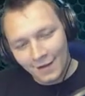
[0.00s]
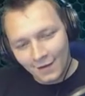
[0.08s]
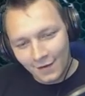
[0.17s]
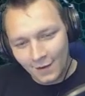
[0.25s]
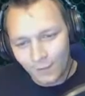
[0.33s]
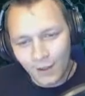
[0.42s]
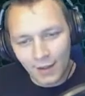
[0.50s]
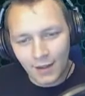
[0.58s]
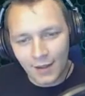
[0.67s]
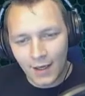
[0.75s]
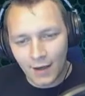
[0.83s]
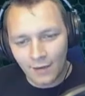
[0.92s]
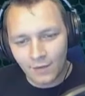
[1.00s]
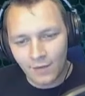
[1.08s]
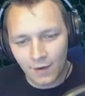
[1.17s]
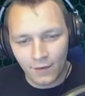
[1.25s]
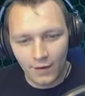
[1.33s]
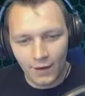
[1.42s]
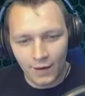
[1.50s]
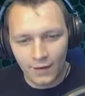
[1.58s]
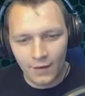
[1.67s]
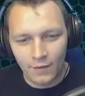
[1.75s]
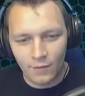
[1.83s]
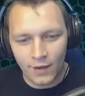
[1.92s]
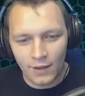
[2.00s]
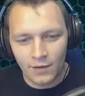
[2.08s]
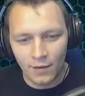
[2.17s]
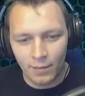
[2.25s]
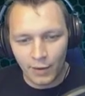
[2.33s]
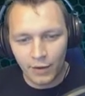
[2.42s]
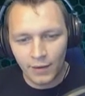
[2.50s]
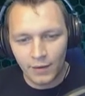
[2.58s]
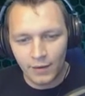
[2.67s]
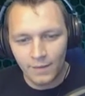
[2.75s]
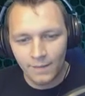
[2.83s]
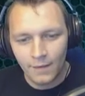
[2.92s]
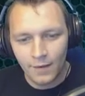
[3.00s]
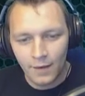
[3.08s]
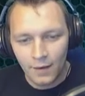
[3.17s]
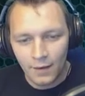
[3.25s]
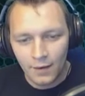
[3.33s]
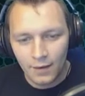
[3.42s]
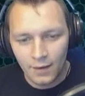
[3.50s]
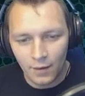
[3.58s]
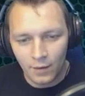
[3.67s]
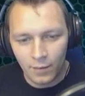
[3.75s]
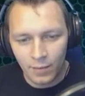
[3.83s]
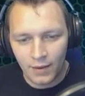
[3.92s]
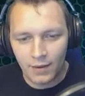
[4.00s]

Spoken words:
I think with Chaos Theory, they'd reached the point, the